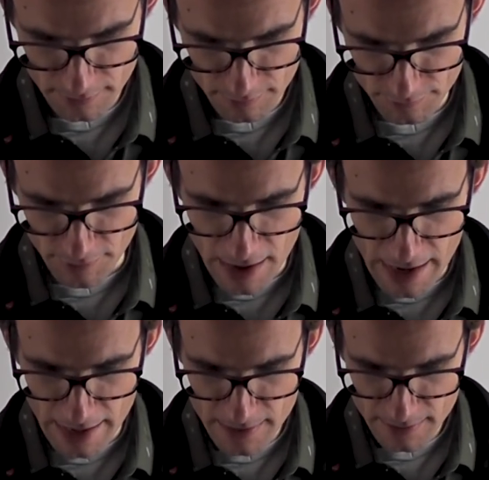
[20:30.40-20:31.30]

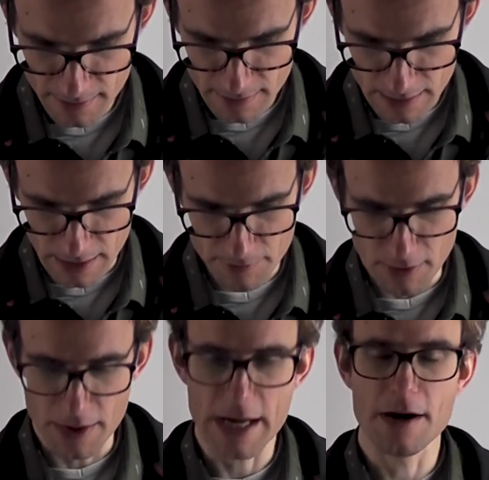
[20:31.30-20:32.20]
phi.
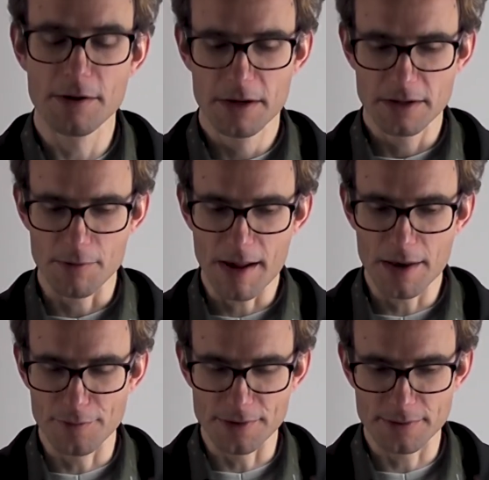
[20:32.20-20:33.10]
Well, here the
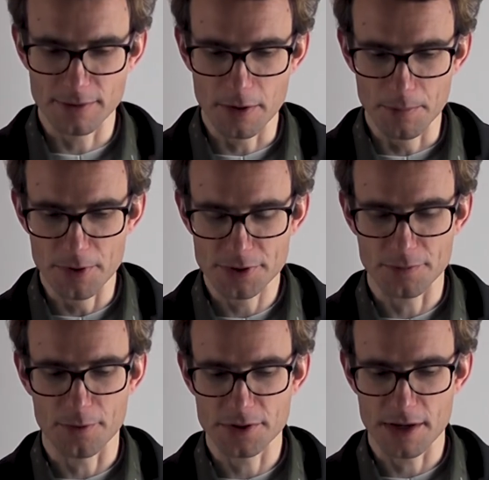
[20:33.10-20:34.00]
relevant numbers, of
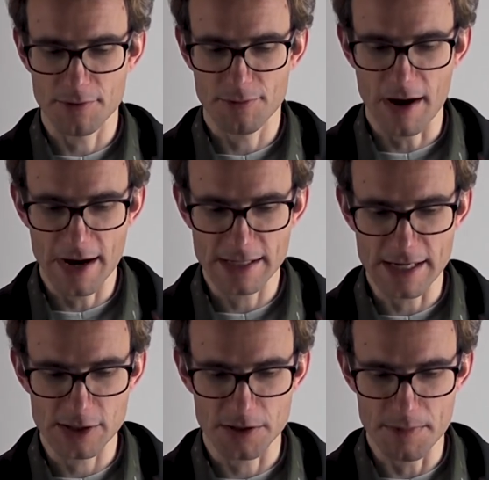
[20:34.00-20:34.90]
course, are phi
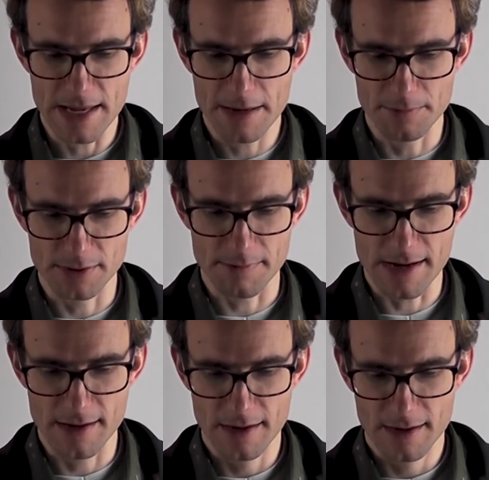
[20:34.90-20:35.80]
needs to be in
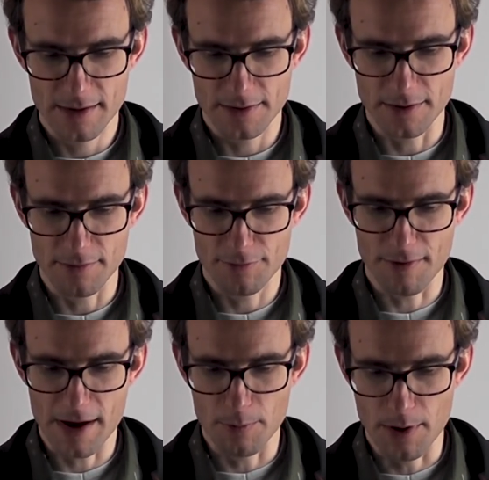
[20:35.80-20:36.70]
between the
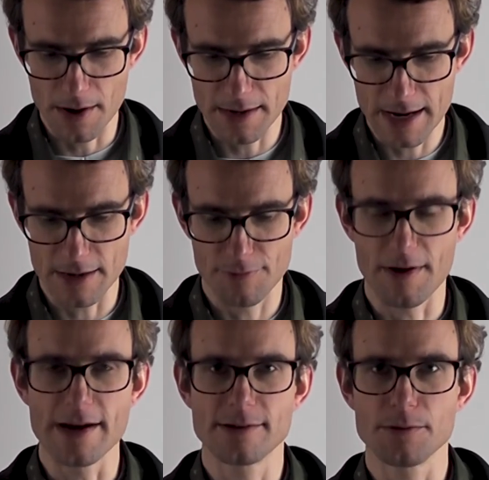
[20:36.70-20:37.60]
phi 1 and
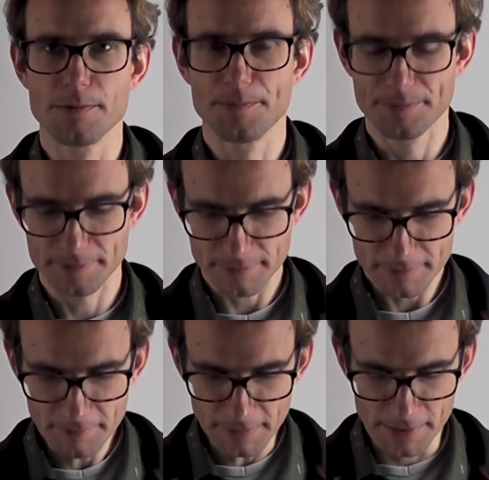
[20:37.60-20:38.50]
phi 2.
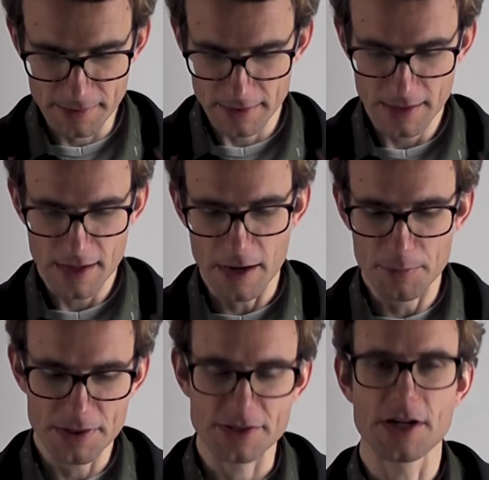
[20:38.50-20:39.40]

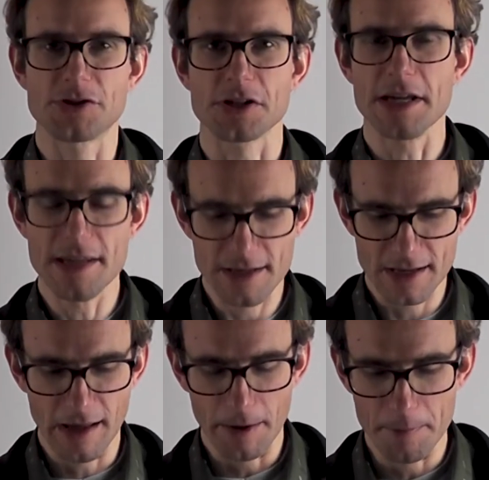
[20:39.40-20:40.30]
But essentially,
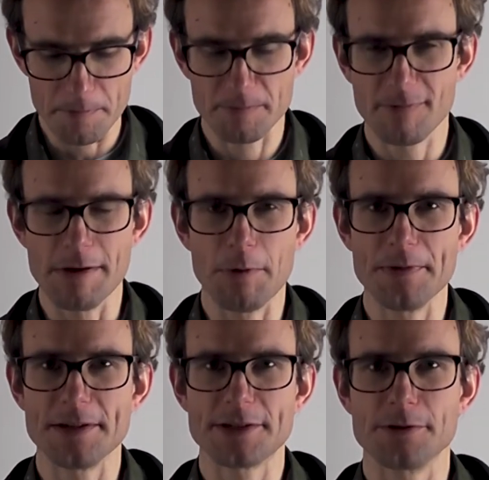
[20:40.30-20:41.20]
we want
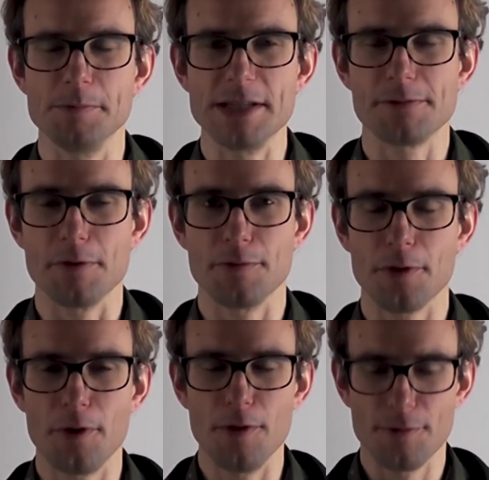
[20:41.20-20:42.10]
this to be true for
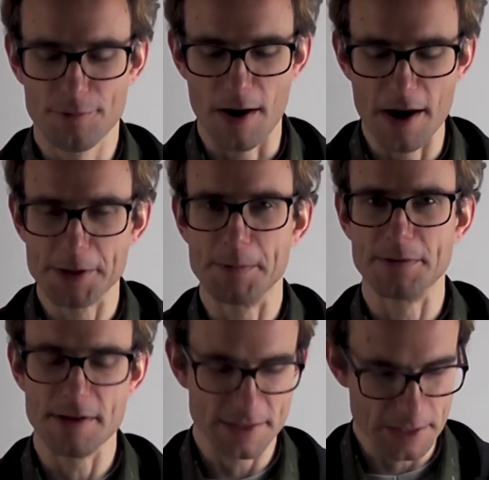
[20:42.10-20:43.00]
all phi's
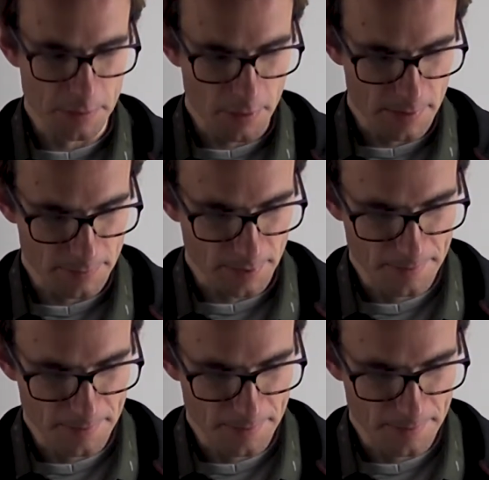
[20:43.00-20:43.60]
between 0 and